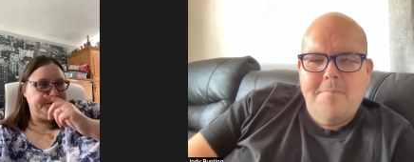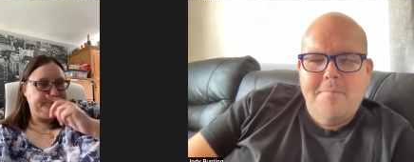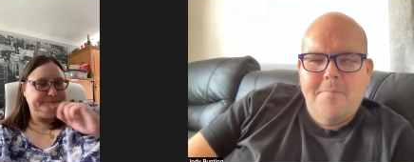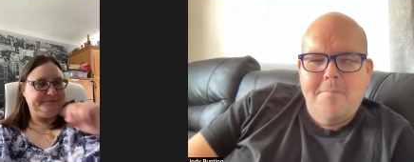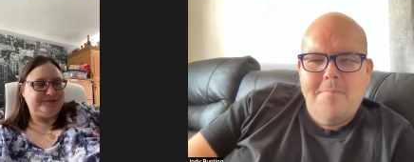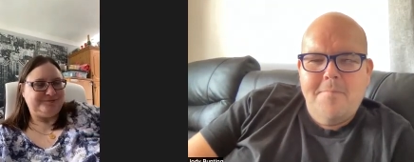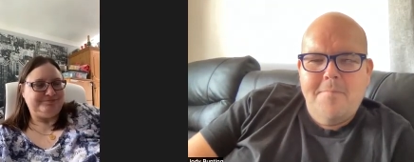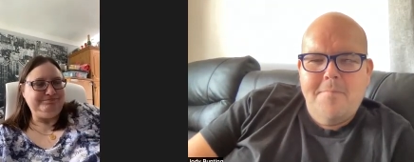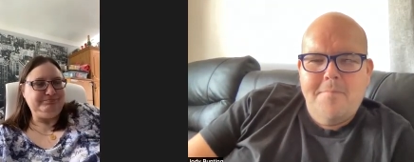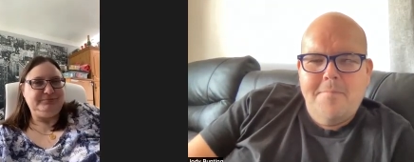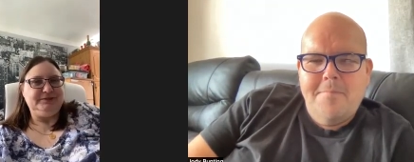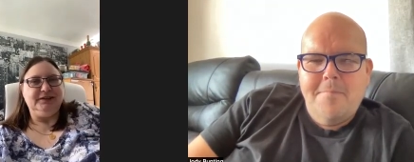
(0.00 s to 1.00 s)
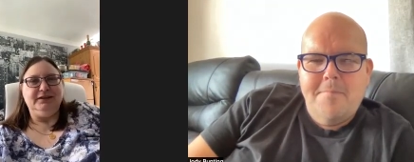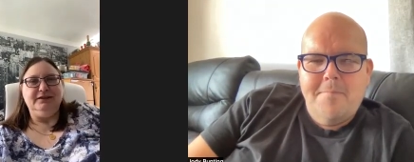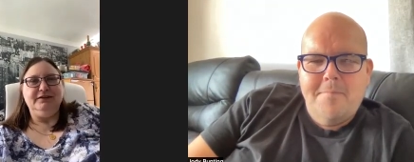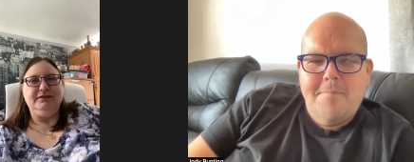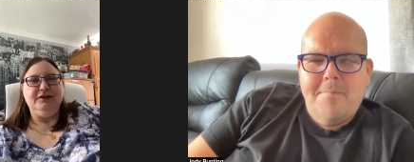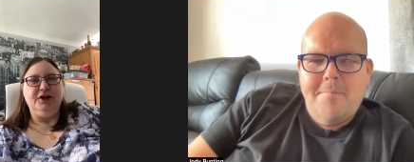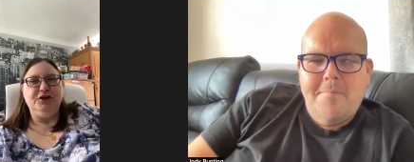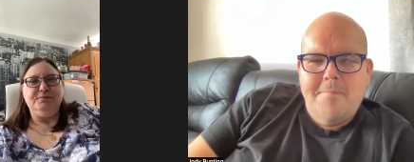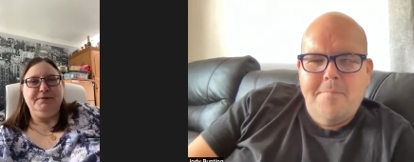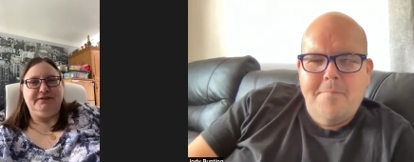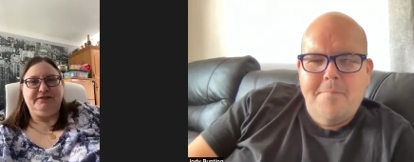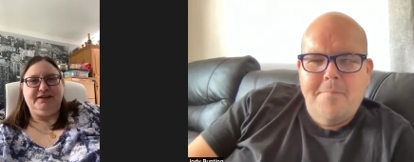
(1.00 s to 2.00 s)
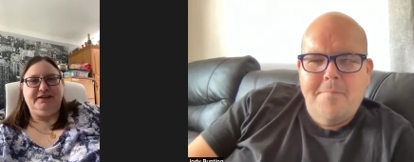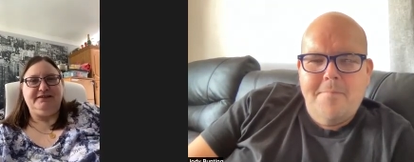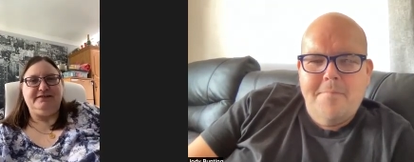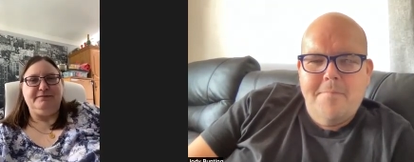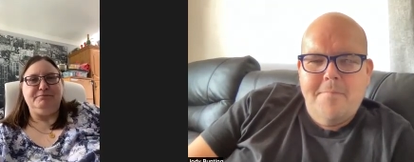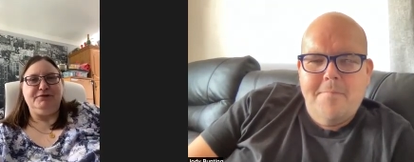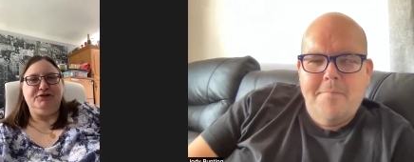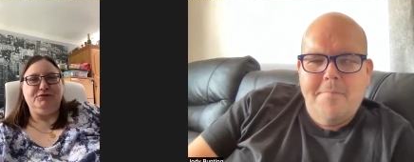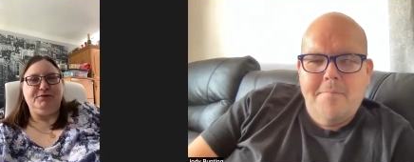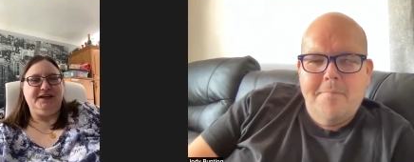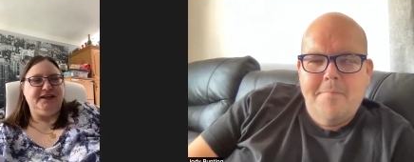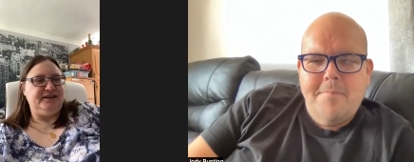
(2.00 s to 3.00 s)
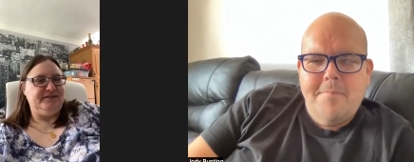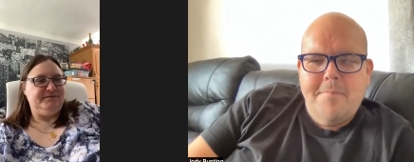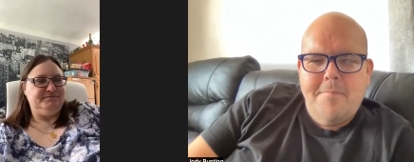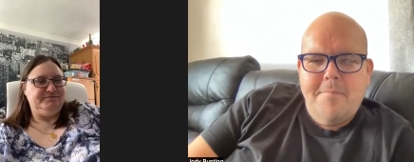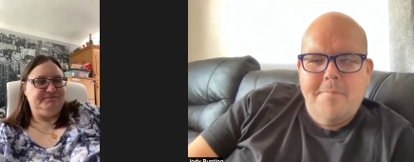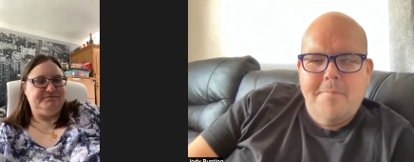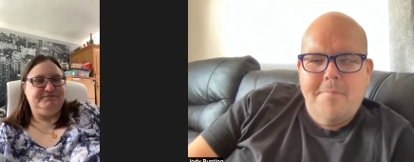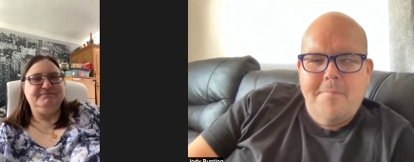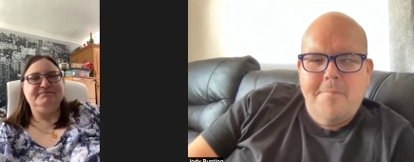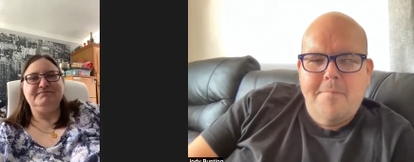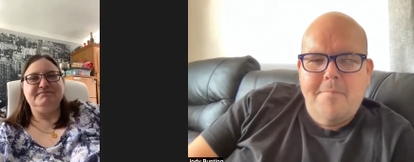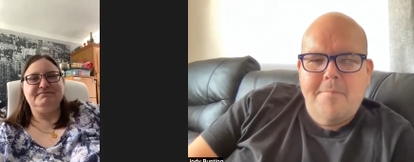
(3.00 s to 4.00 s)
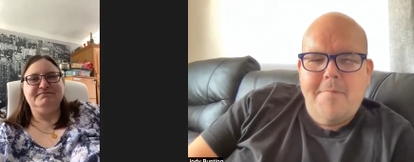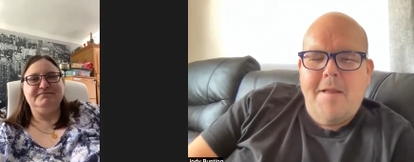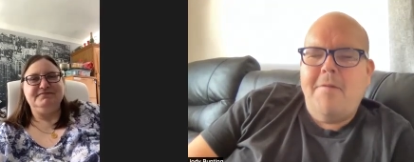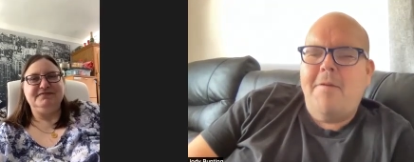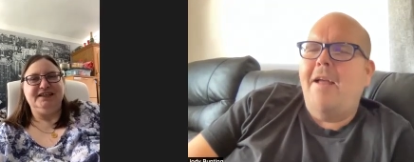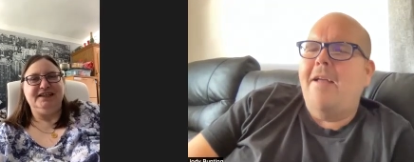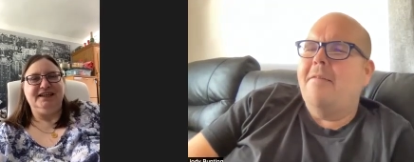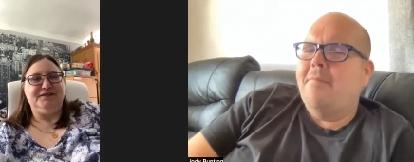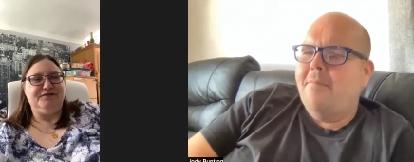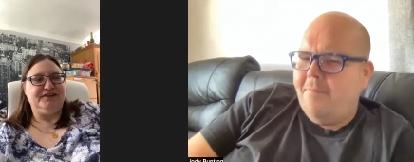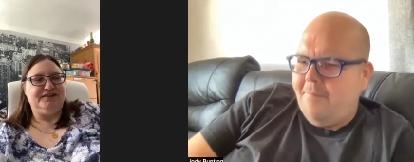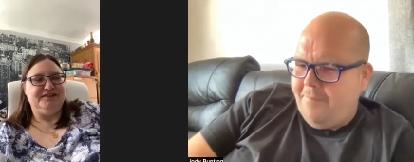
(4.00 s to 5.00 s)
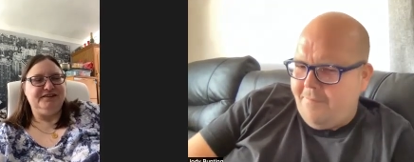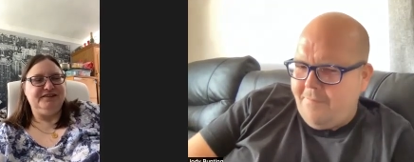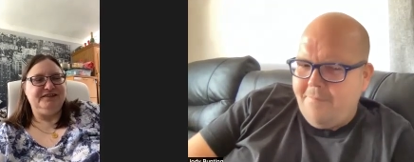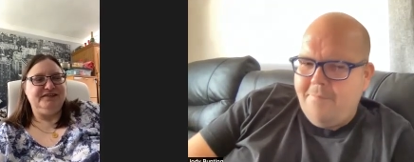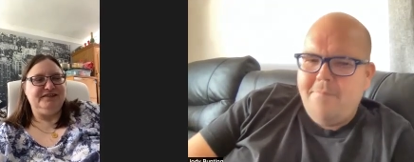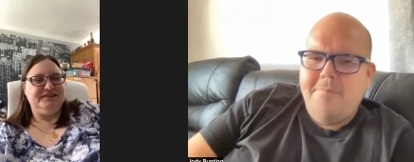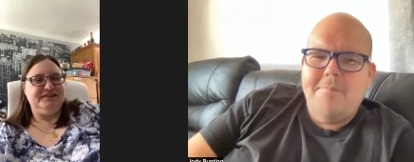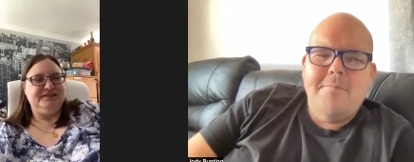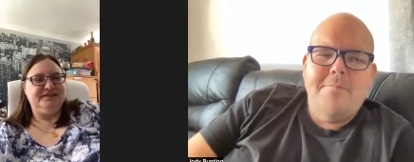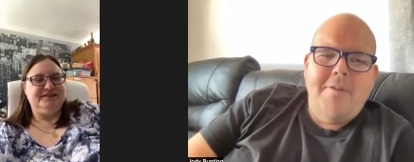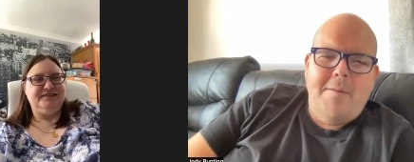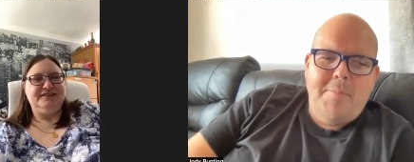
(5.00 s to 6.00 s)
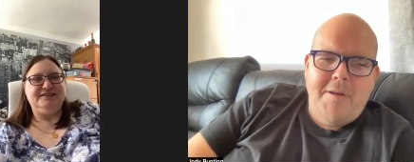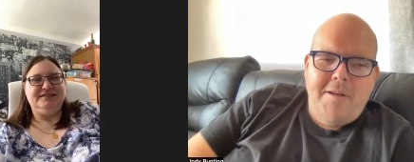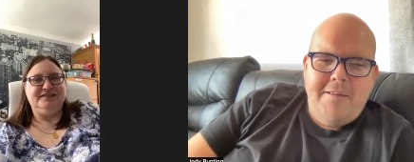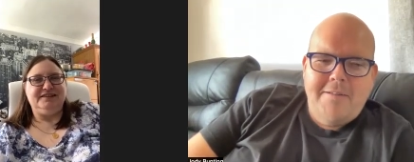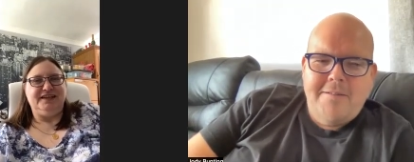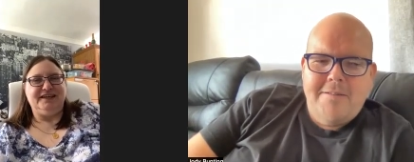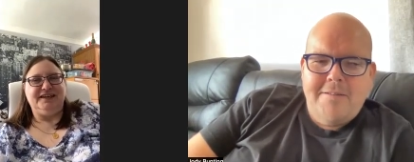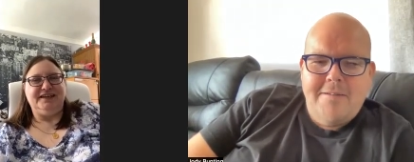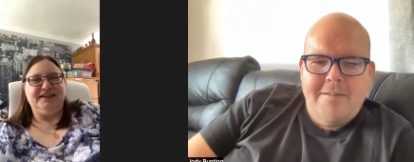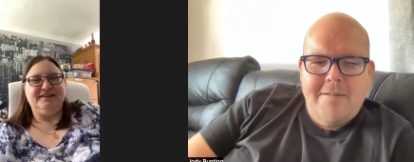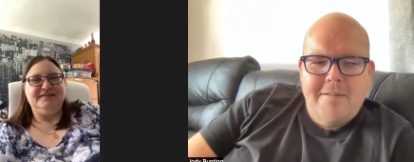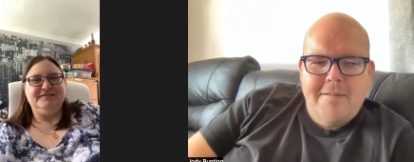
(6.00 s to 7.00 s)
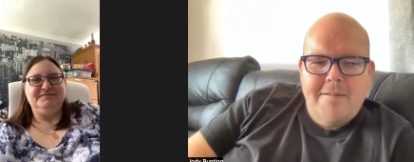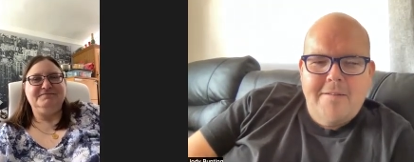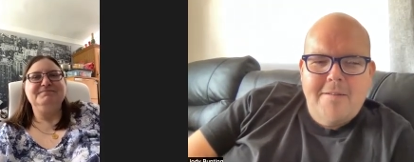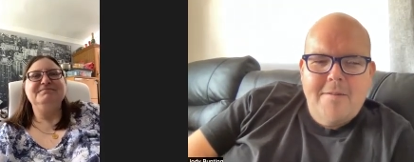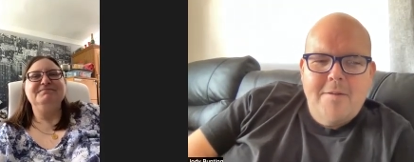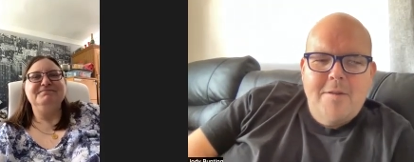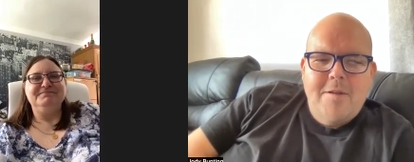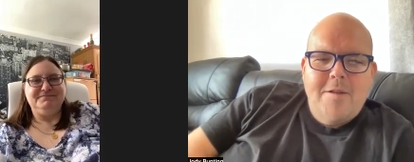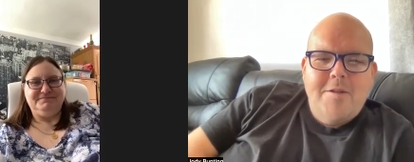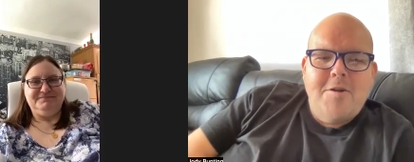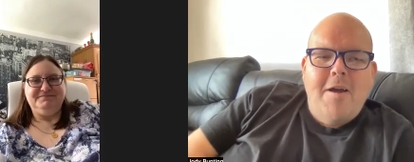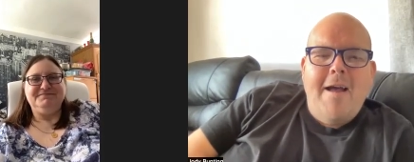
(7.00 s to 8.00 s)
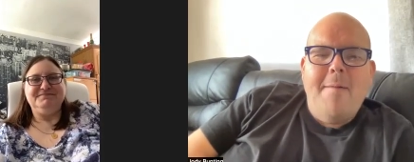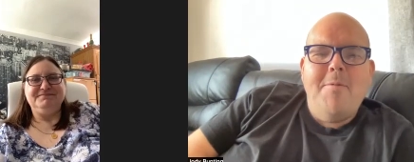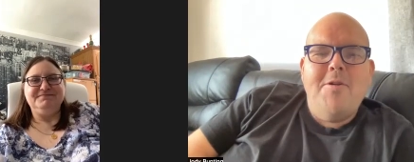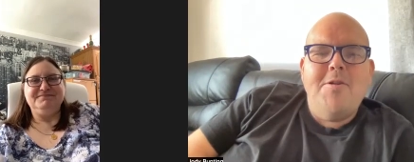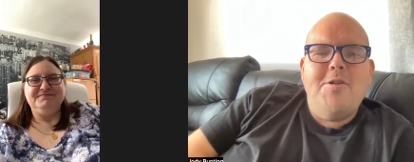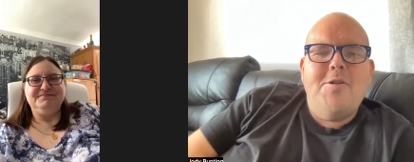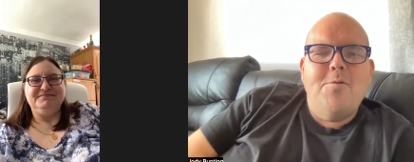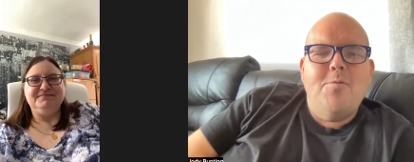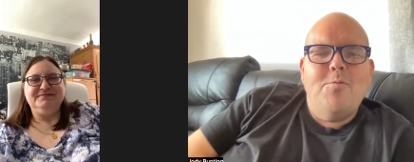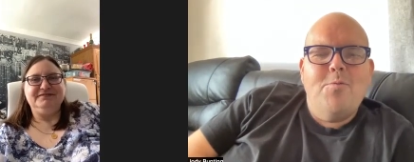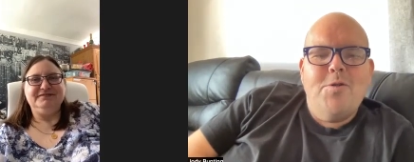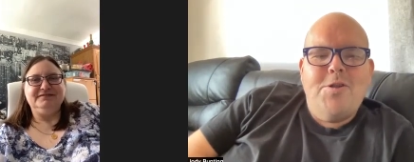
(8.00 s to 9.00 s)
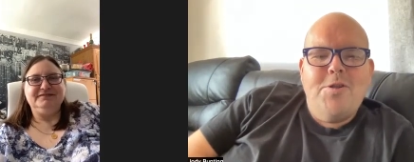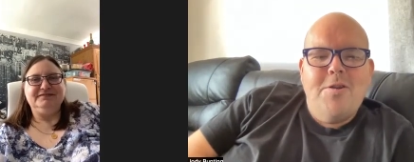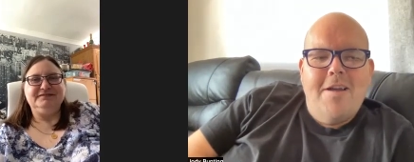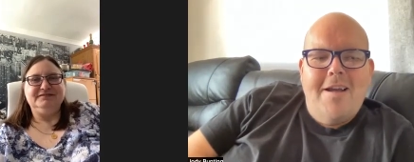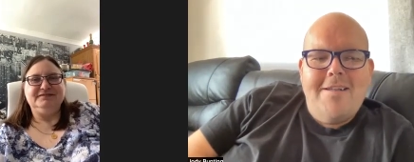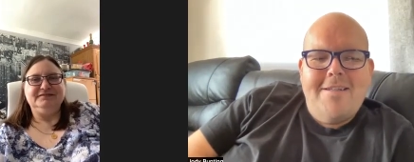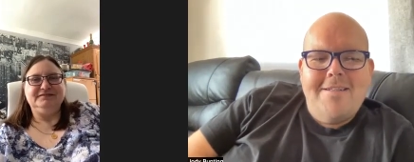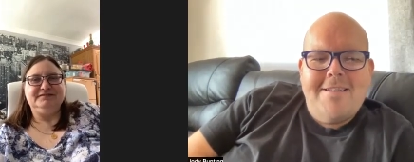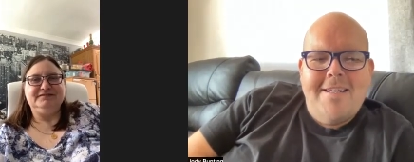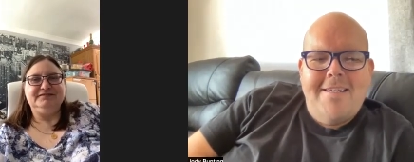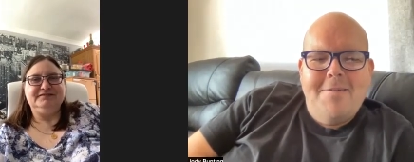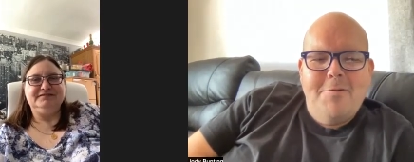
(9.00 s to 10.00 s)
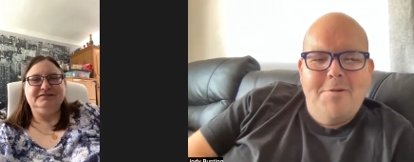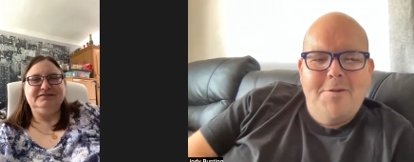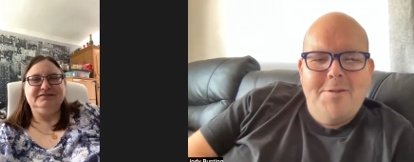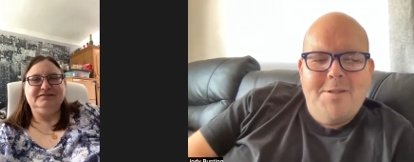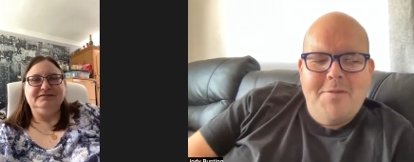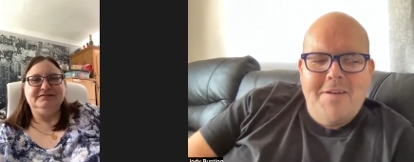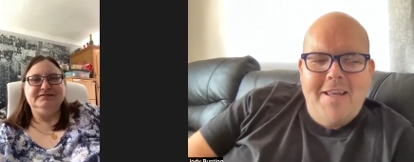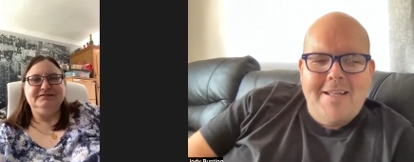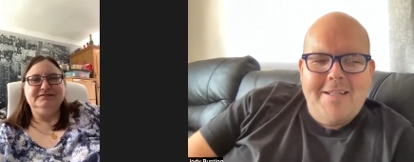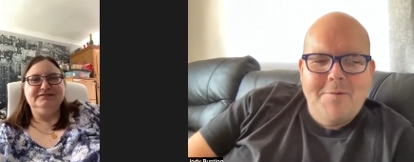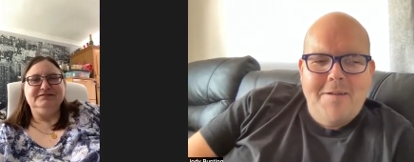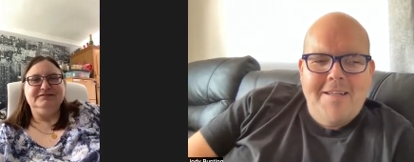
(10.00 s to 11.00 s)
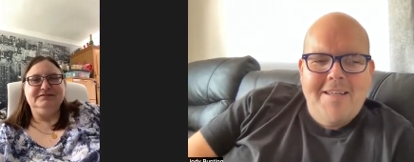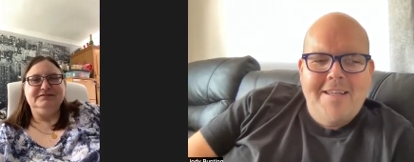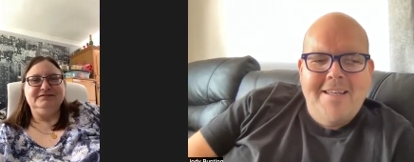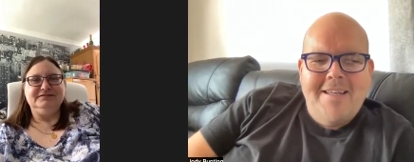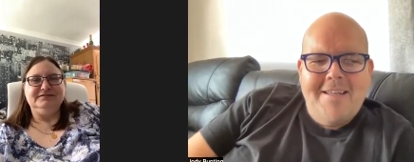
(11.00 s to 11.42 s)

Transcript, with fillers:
Speaker 1: and no biscuits in between. Okay. Either.
Speaker 2: Fabulous.
Speaker 1: Yeah.
Speaker 2: So how much would you like to say you'll lose for next week?